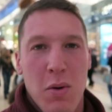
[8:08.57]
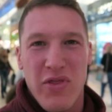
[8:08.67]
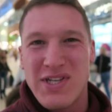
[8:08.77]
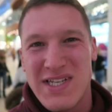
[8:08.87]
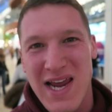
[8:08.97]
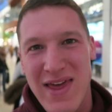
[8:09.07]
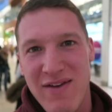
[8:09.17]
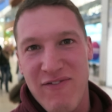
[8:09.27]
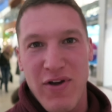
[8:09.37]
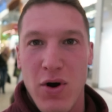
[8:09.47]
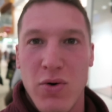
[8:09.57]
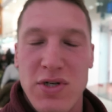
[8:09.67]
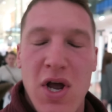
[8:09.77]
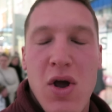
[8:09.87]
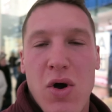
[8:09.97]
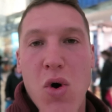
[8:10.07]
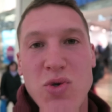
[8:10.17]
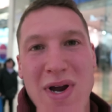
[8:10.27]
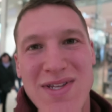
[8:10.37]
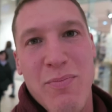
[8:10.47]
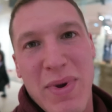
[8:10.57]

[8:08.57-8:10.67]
with the C and then field. Also has the